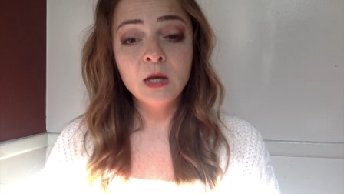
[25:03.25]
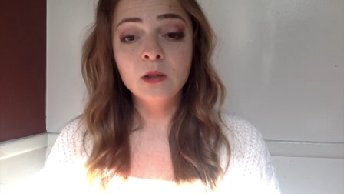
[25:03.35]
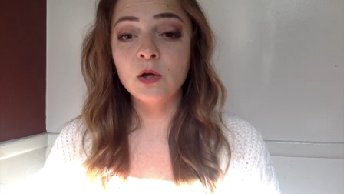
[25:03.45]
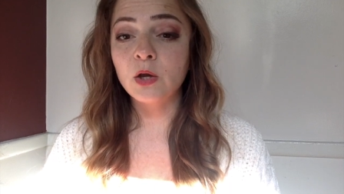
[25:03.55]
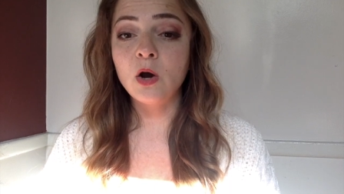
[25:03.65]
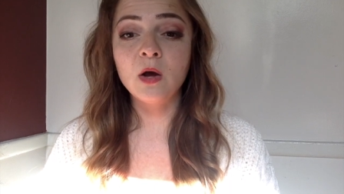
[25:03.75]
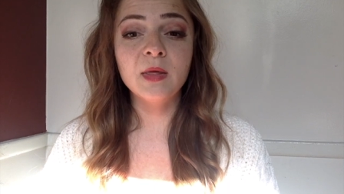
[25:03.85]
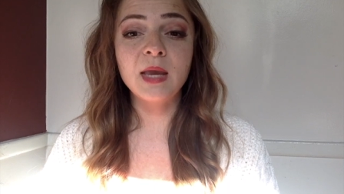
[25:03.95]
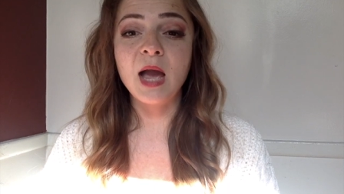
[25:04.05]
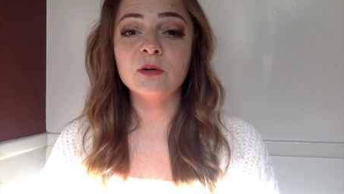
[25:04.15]
Look at all
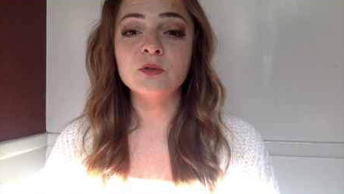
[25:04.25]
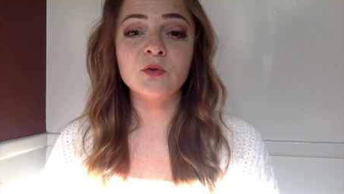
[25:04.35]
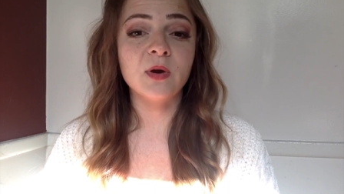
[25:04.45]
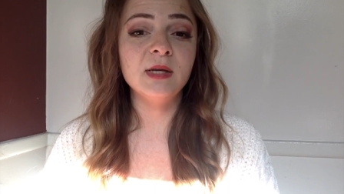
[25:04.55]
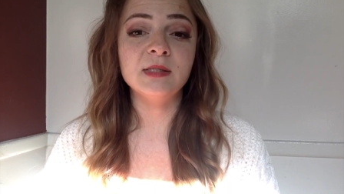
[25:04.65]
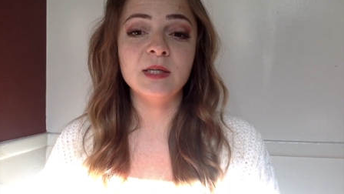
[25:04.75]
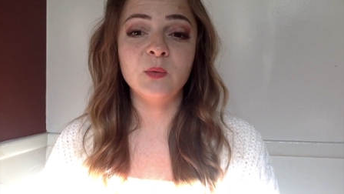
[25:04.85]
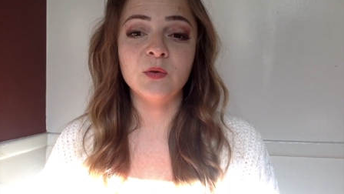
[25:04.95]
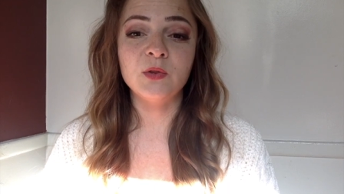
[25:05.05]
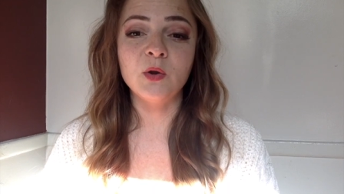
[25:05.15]
the cows grazing
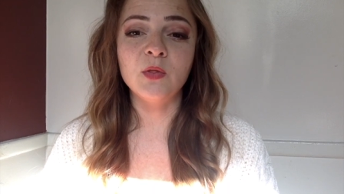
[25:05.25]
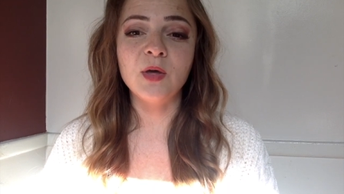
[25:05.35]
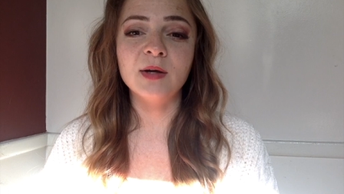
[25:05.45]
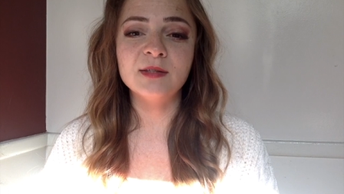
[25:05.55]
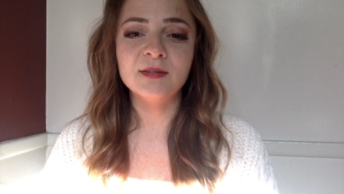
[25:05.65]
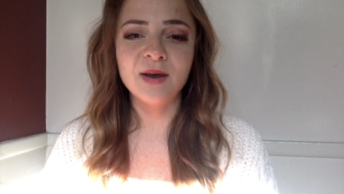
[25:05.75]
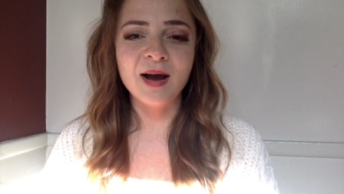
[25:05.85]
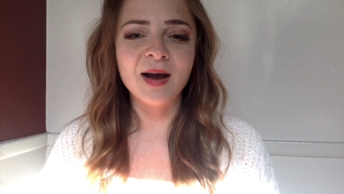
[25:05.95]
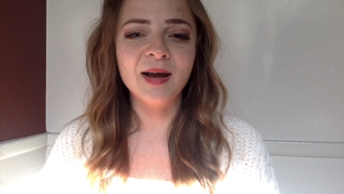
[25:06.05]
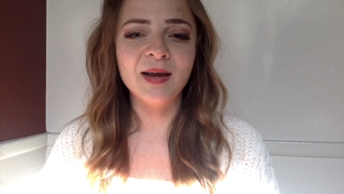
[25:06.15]
with no thoughts of
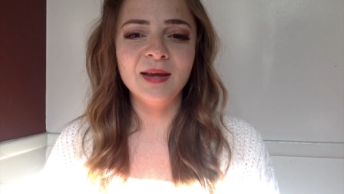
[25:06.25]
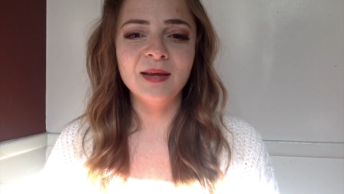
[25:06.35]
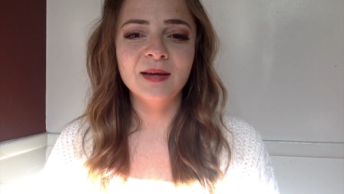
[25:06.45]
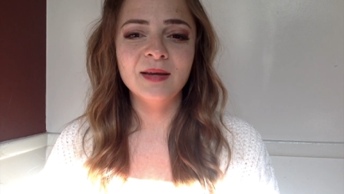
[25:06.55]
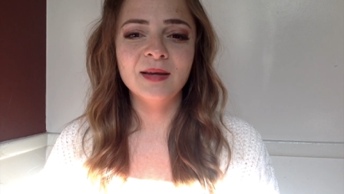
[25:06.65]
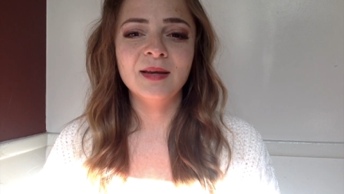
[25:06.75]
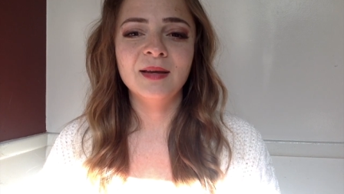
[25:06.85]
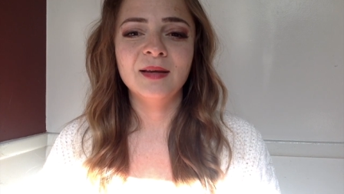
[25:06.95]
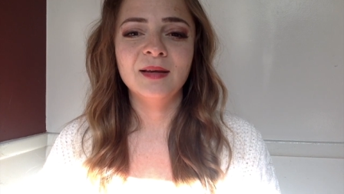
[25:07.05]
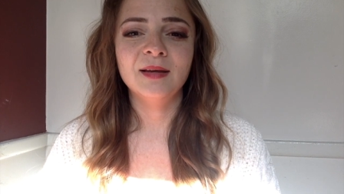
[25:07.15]
I.
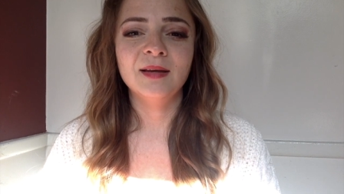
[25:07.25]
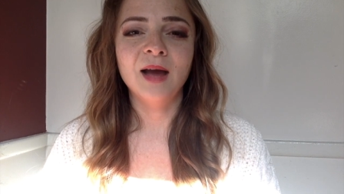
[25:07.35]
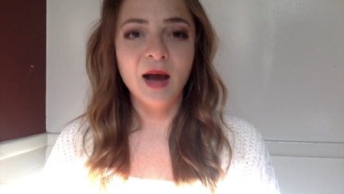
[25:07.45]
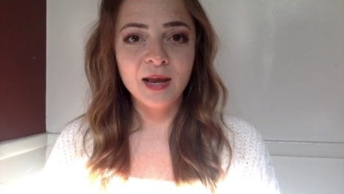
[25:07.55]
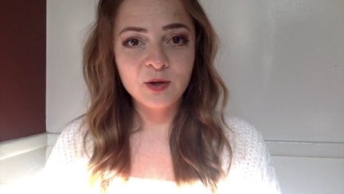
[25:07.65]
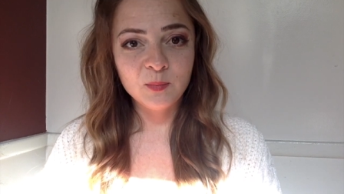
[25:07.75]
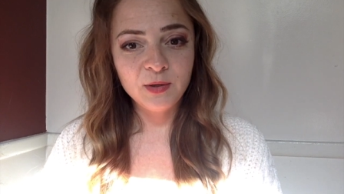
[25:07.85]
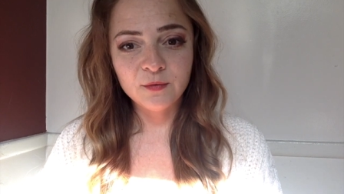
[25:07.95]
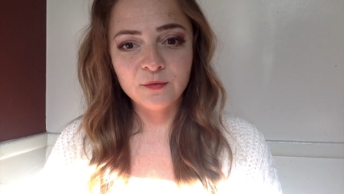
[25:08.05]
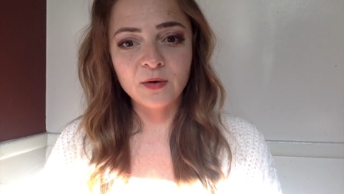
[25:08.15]
I could
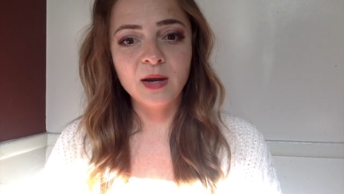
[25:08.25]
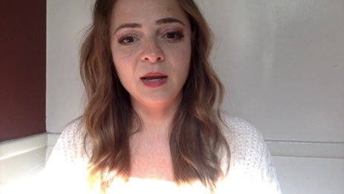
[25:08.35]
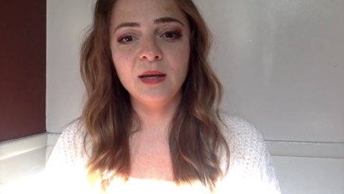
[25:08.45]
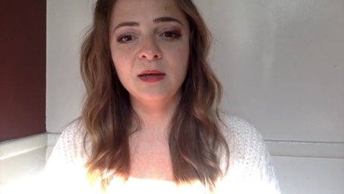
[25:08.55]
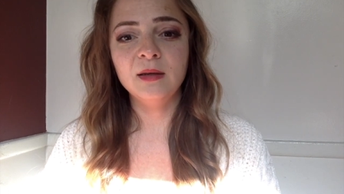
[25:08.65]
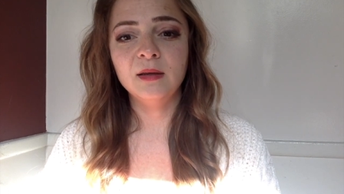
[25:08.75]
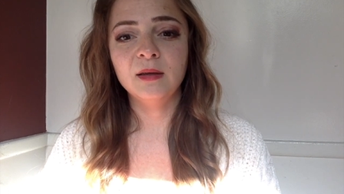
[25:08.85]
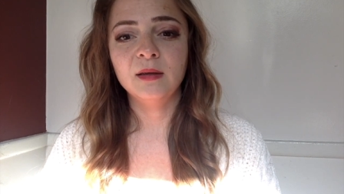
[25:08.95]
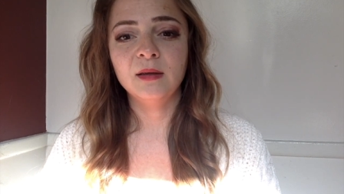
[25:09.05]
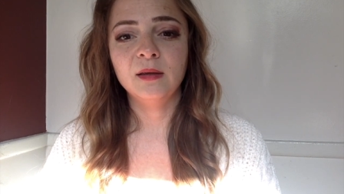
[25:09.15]
be afraid.
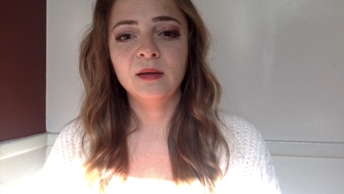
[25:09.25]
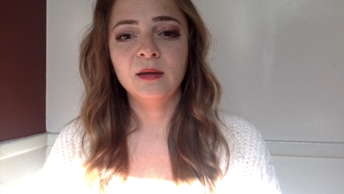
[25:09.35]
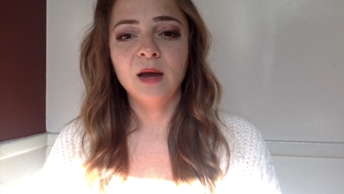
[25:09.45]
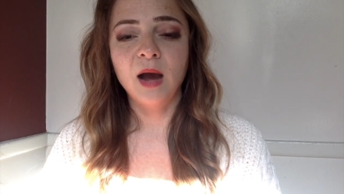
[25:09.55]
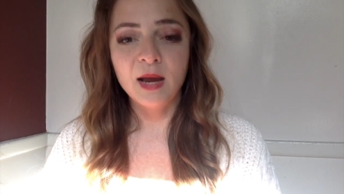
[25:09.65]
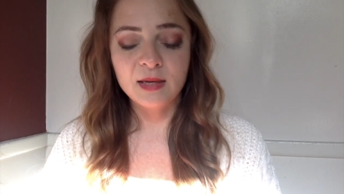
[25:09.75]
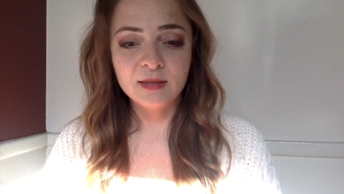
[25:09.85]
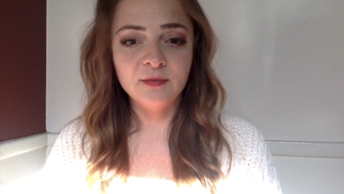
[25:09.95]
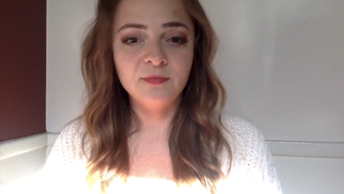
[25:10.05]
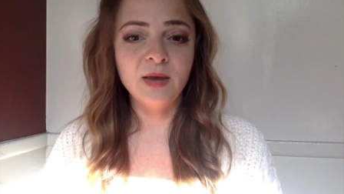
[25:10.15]
I
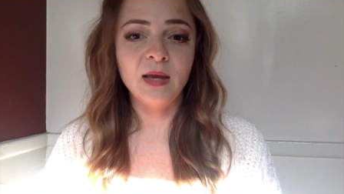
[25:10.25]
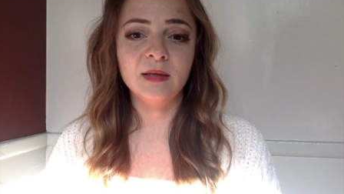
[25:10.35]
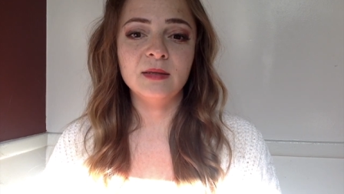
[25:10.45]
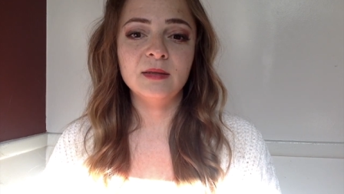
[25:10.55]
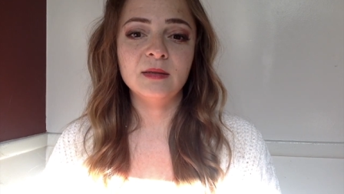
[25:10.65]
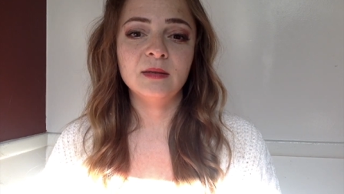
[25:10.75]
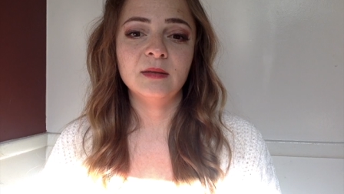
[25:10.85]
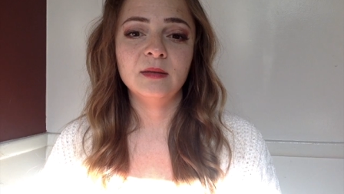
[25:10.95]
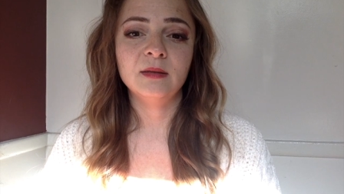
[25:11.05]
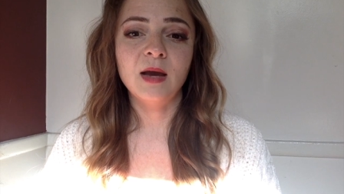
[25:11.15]
can defend.
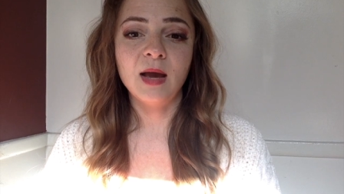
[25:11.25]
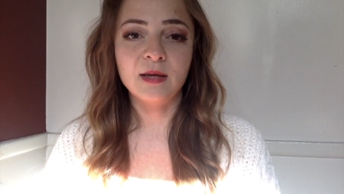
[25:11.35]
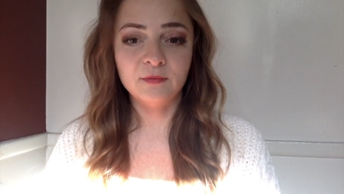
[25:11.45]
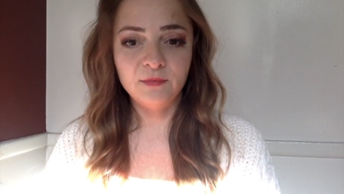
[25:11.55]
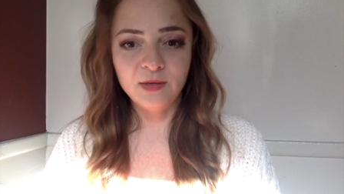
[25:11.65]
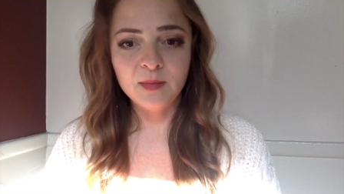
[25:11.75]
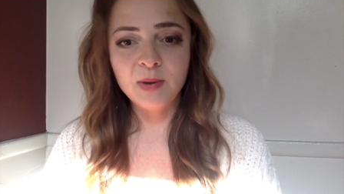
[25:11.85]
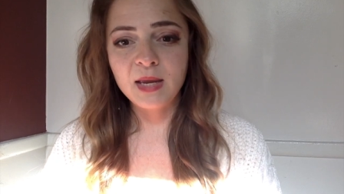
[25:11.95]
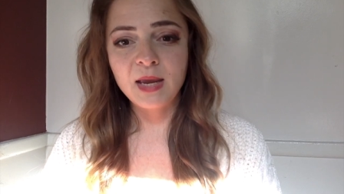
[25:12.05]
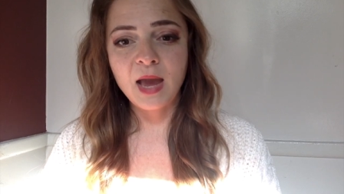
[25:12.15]
I can feed
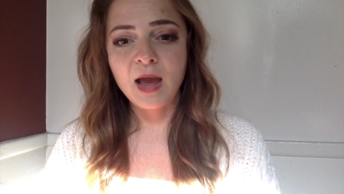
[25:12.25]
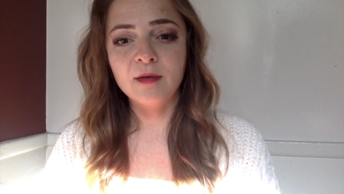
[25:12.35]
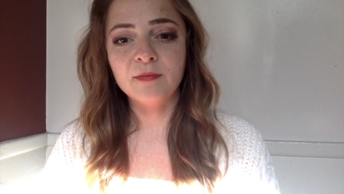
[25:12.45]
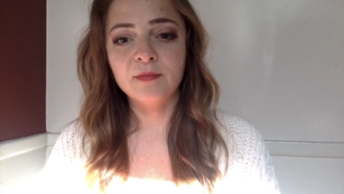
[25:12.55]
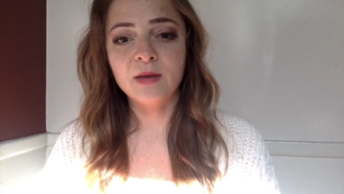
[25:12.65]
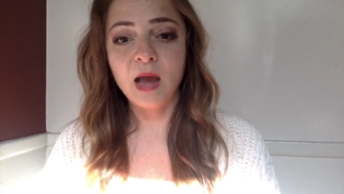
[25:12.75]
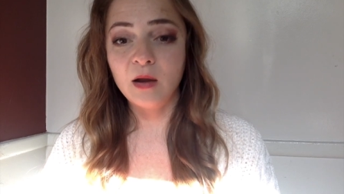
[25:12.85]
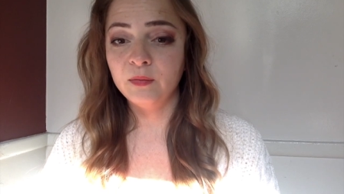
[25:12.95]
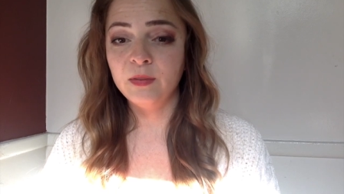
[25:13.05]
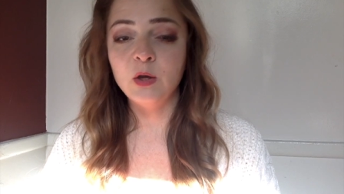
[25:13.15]
my calf
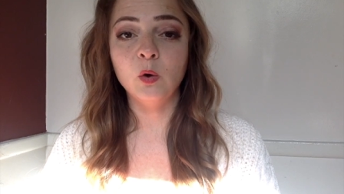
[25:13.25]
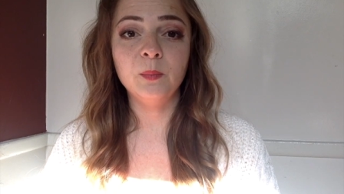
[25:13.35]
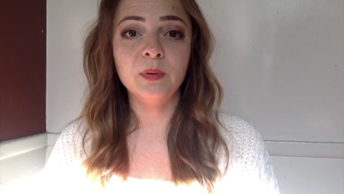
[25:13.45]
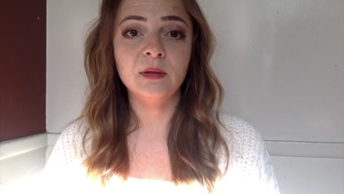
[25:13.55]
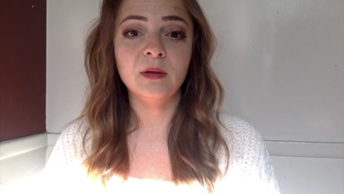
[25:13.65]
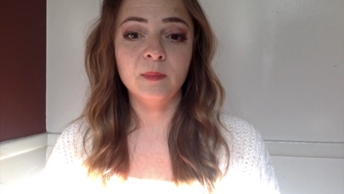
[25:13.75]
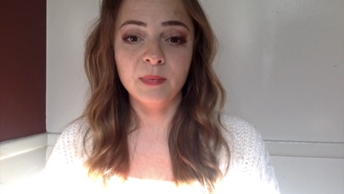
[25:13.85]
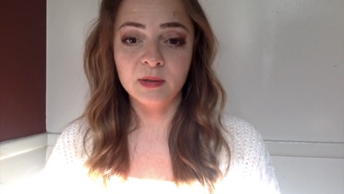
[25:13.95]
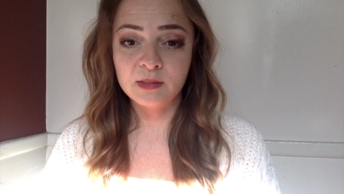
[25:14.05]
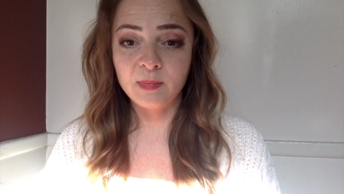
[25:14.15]
out in the open
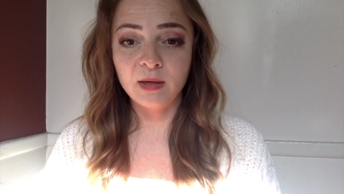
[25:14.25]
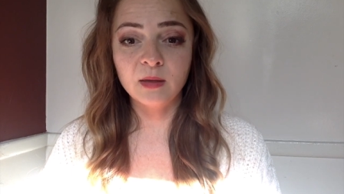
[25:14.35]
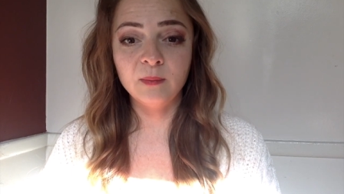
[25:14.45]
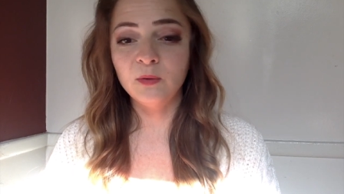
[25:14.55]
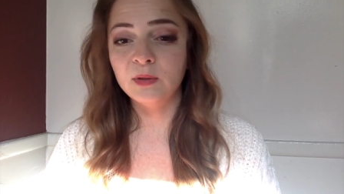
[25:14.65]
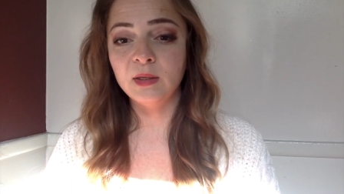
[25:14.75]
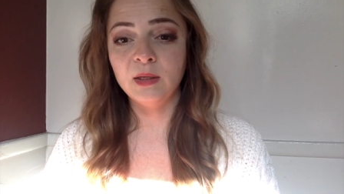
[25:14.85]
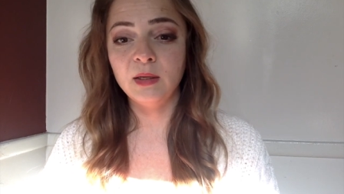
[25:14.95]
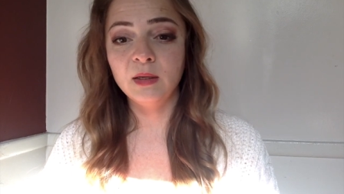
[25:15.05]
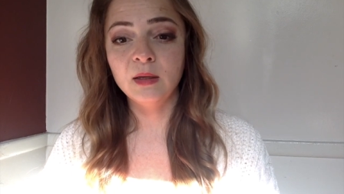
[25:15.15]
amongst my
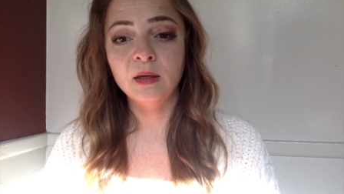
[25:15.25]
community.